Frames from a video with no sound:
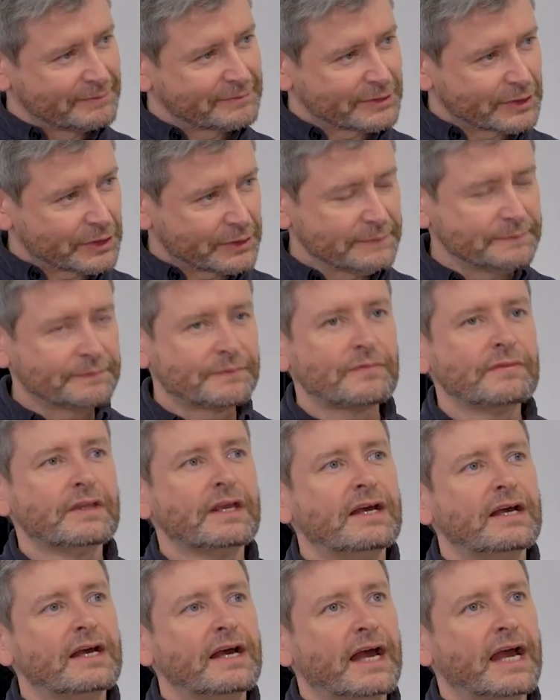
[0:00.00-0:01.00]
you know.
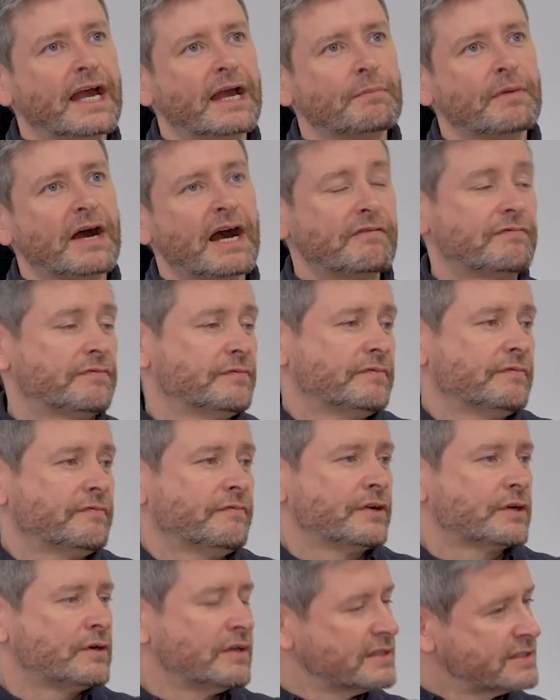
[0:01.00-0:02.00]
I've
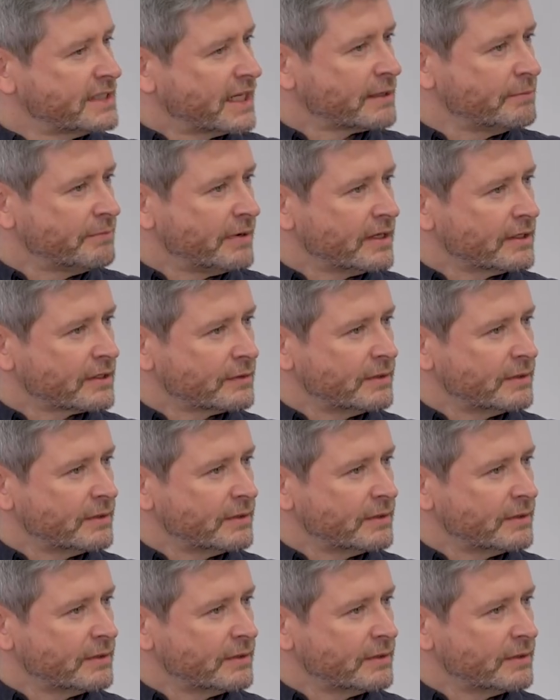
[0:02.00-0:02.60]
forgot the second part of